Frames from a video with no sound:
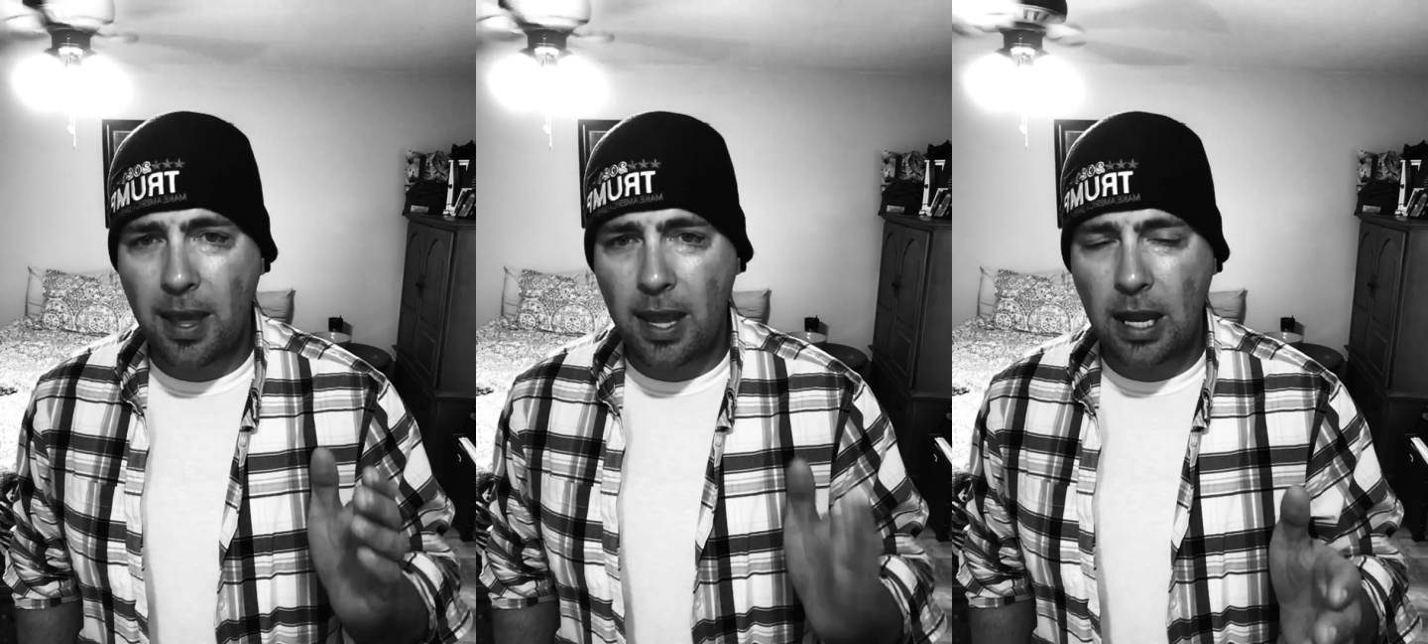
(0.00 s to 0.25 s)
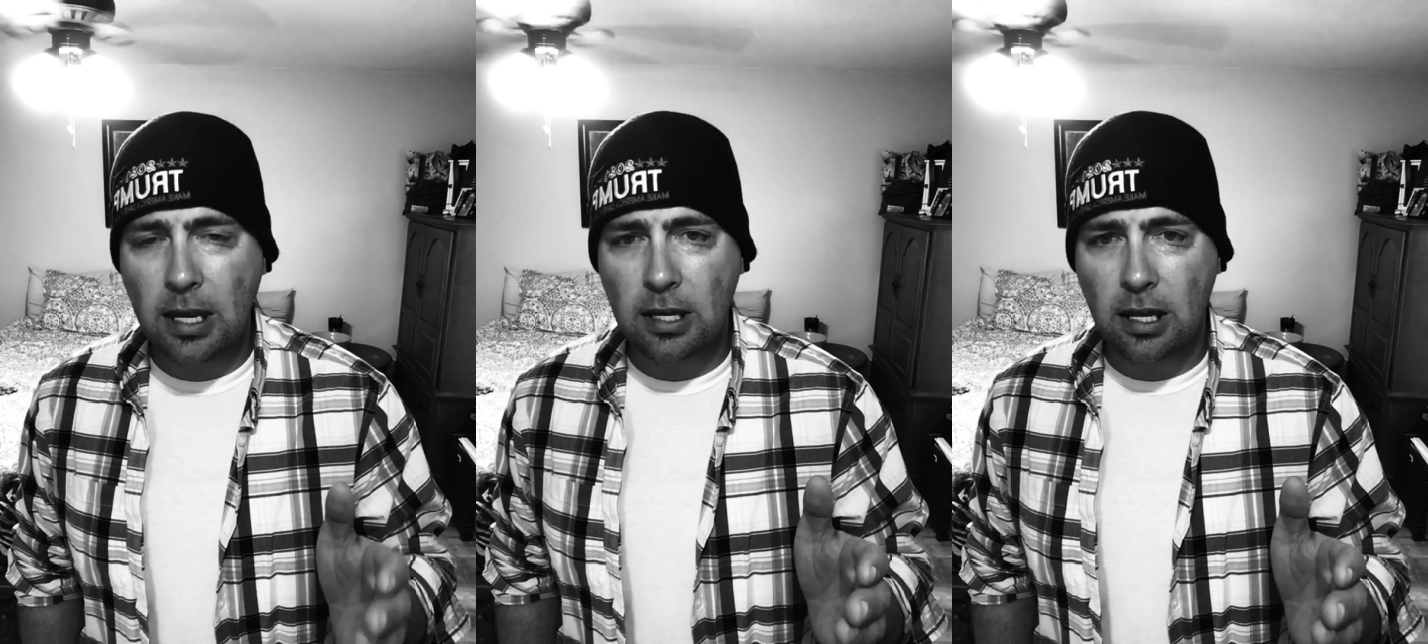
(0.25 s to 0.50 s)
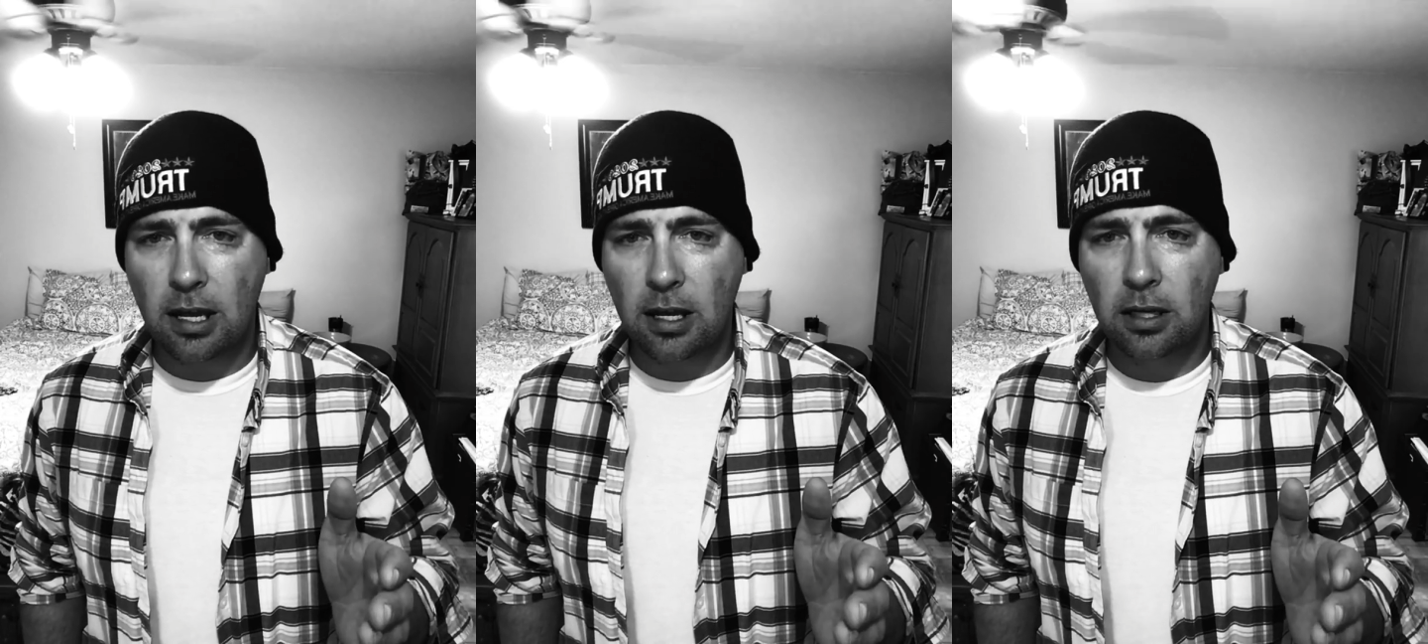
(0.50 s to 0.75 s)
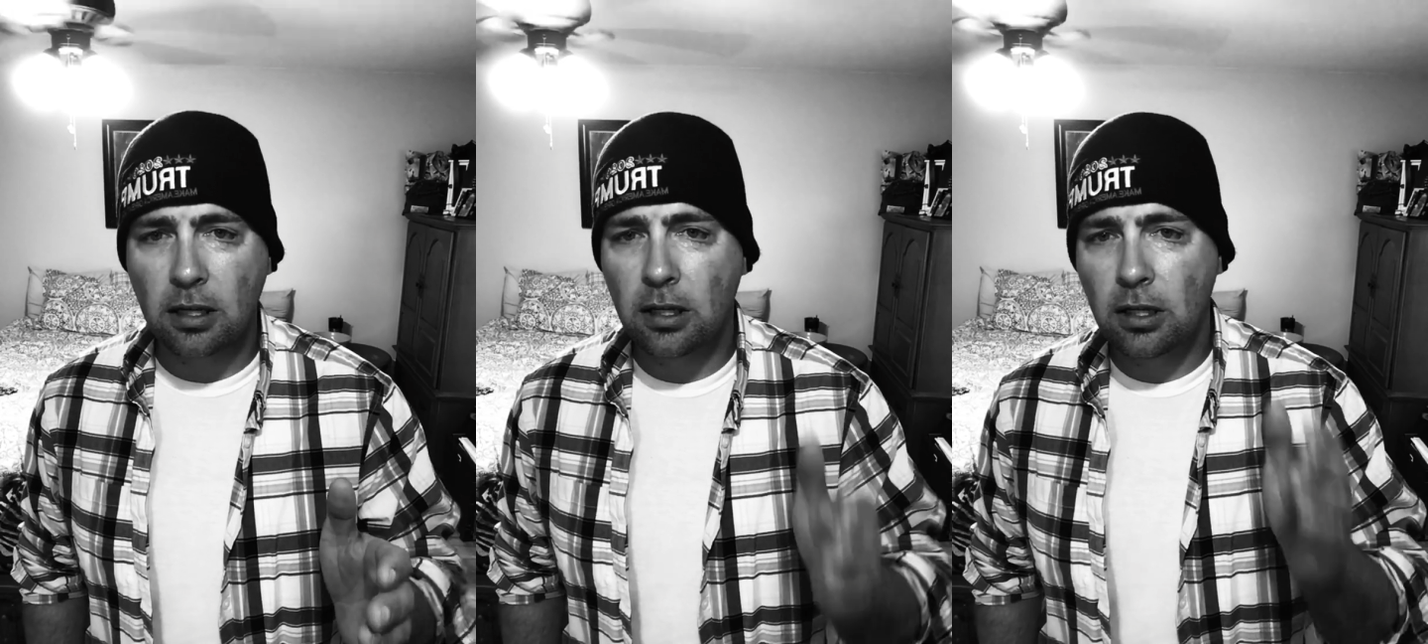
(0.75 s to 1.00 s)
India
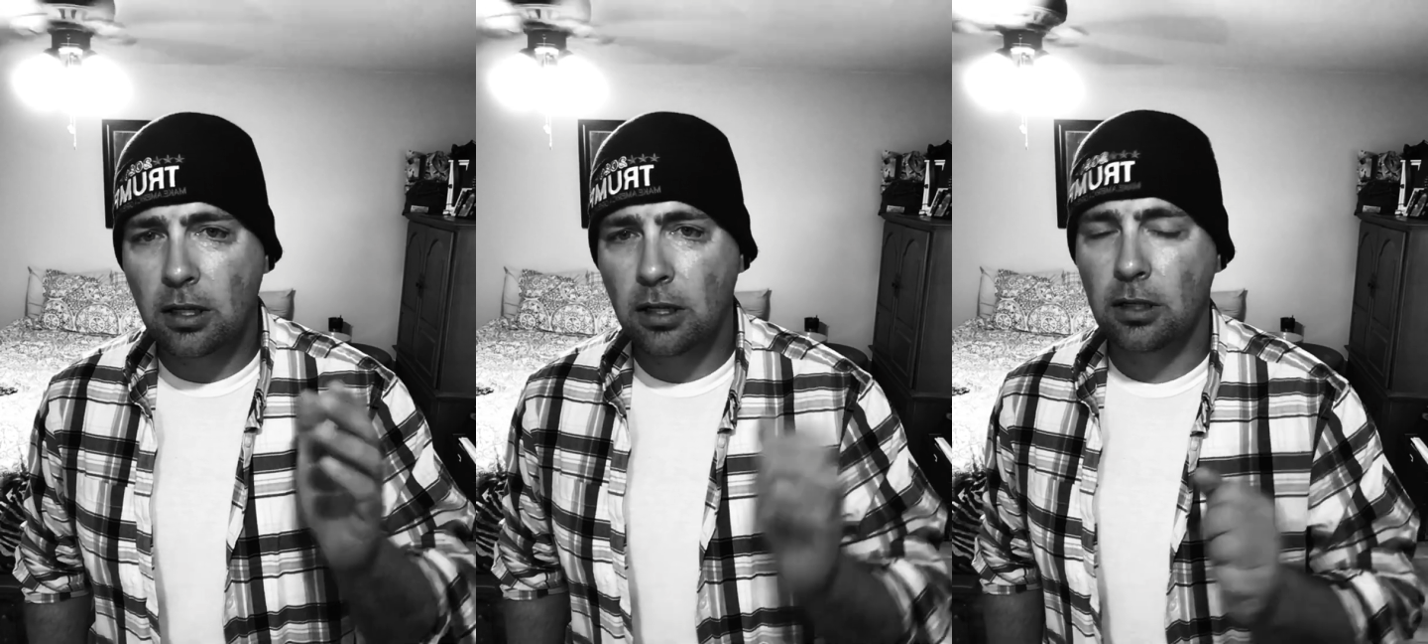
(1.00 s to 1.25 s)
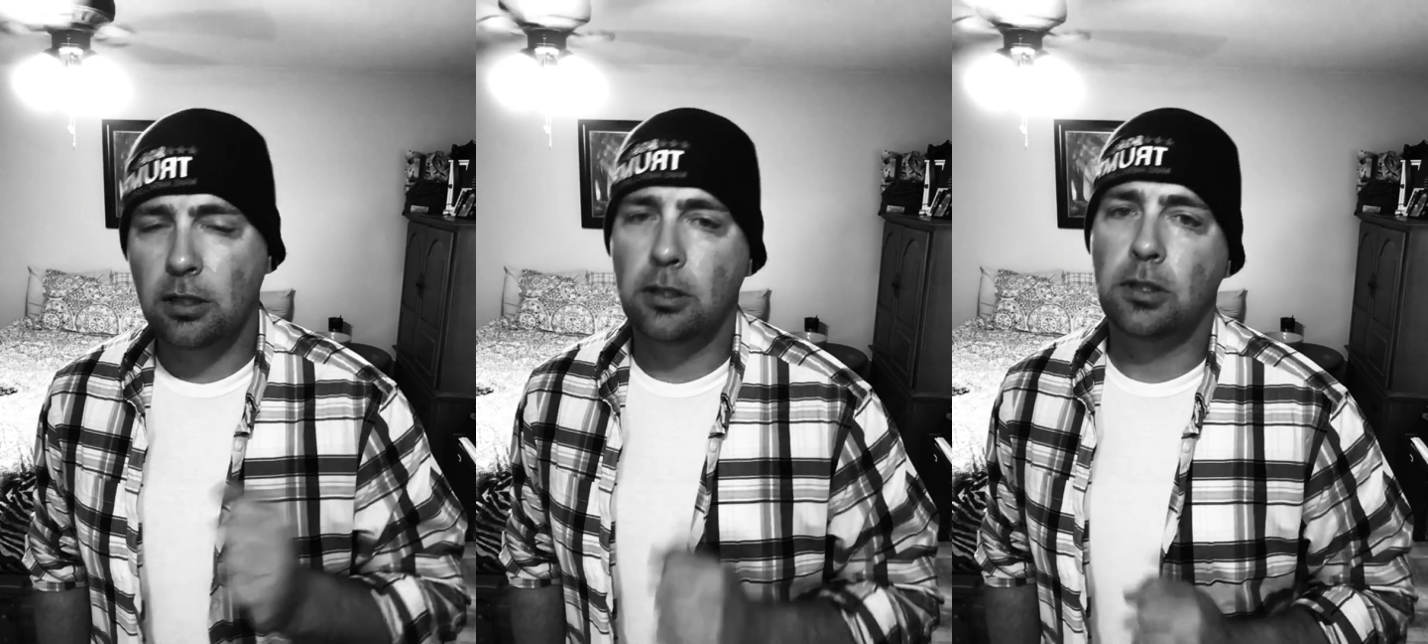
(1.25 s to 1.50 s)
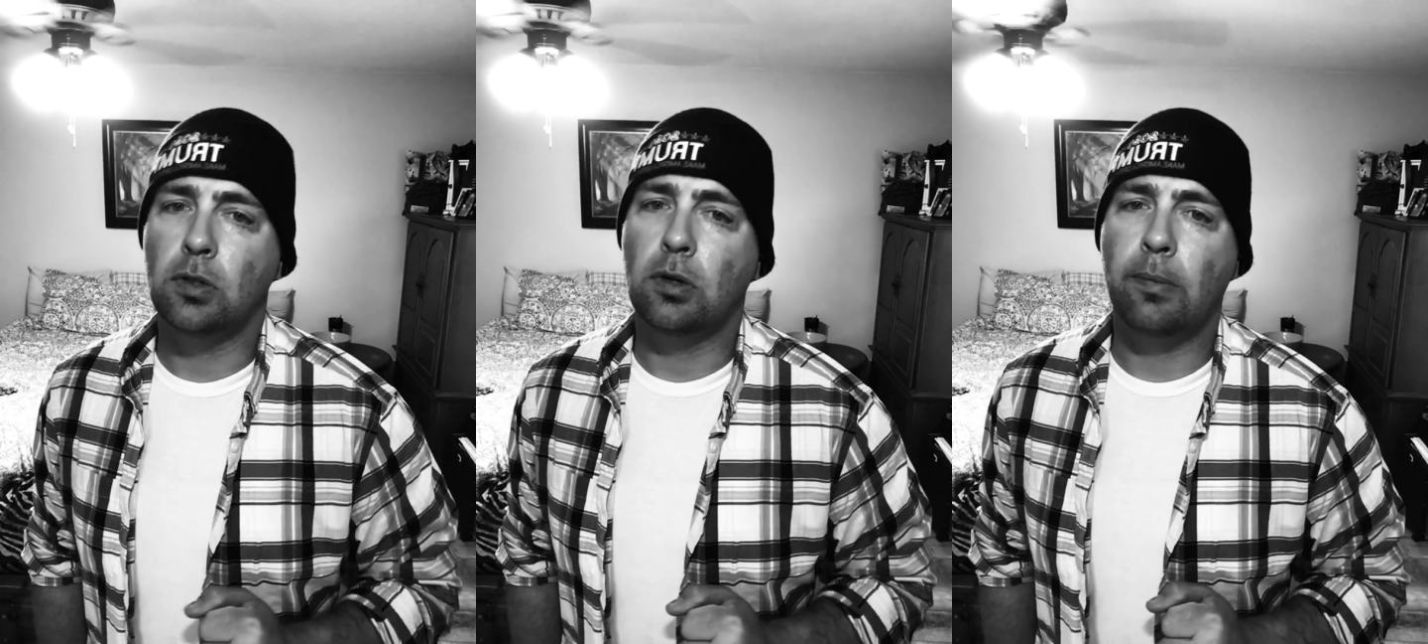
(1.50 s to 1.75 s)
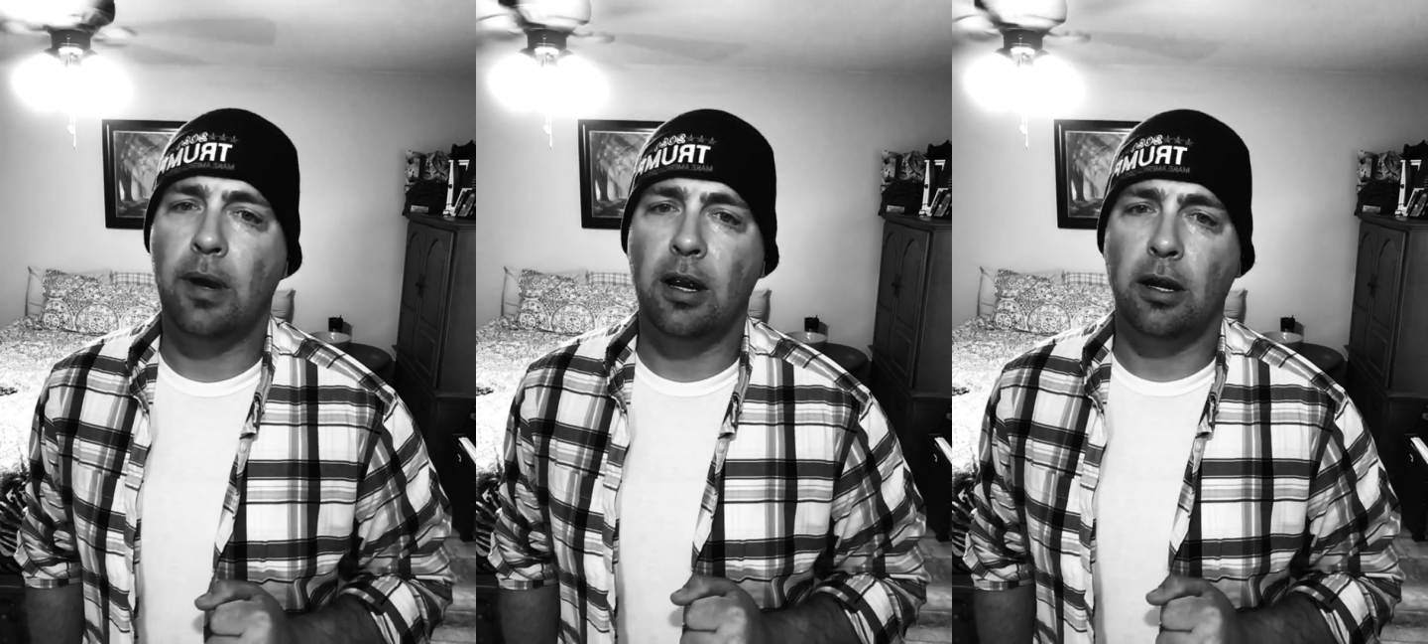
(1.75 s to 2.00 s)
to
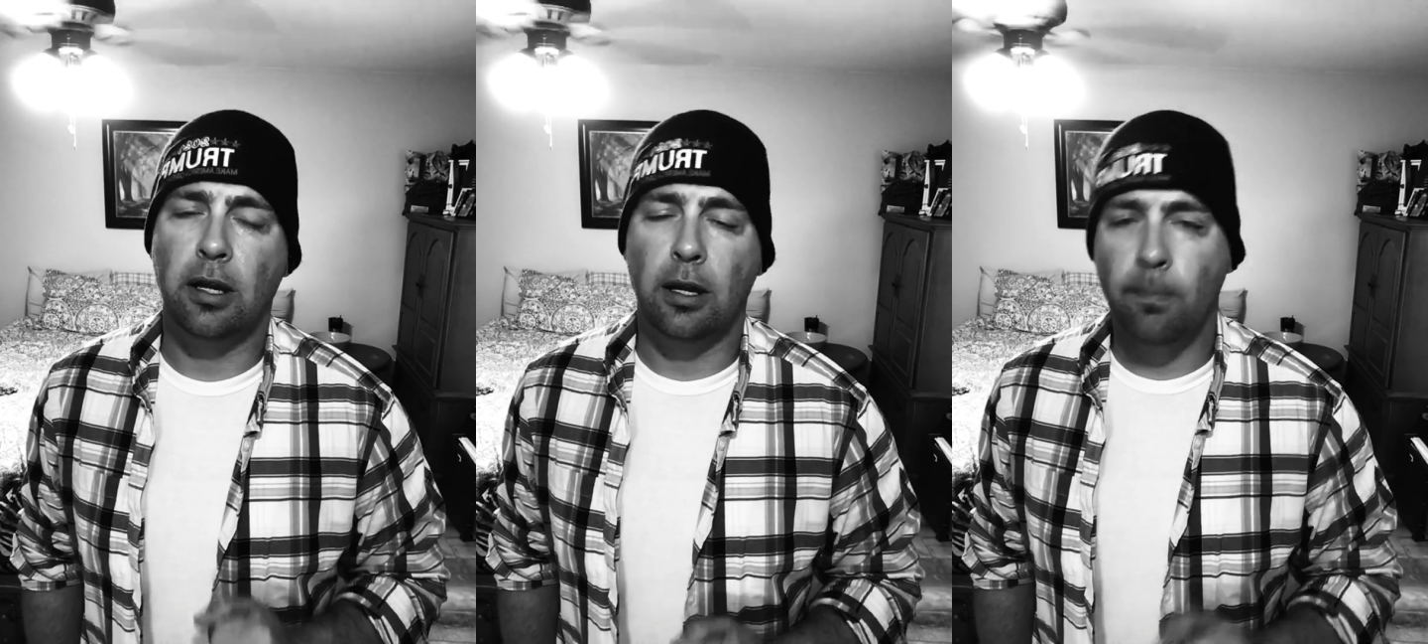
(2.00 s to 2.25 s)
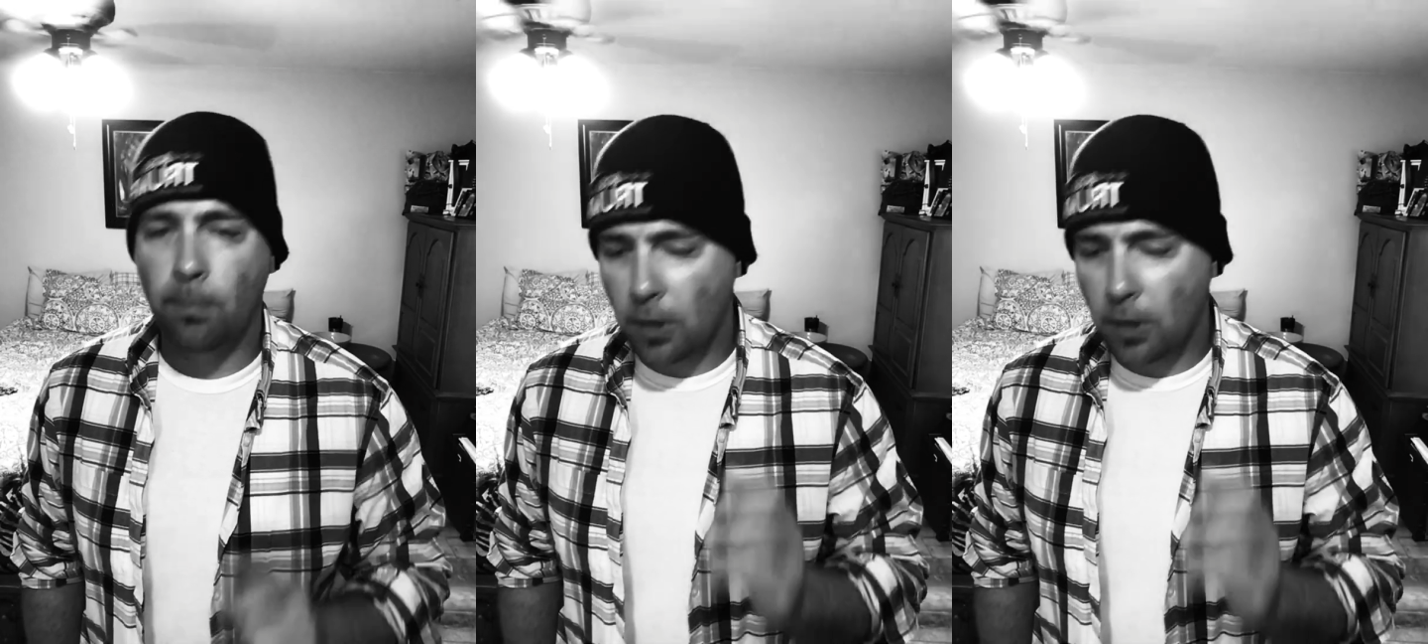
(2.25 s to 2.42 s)
America.